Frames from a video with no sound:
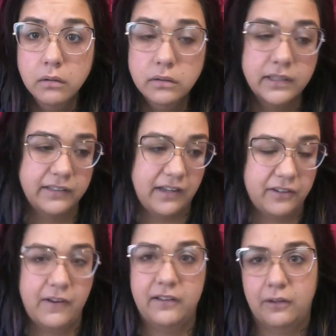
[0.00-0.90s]
because let's
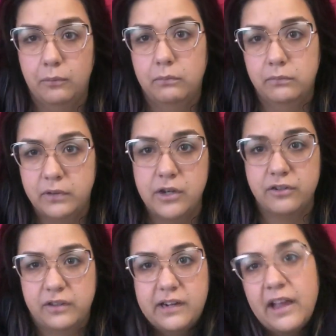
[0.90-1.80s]
face it,
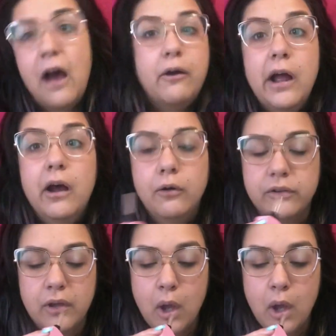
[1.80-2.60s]
usually that's how it goes.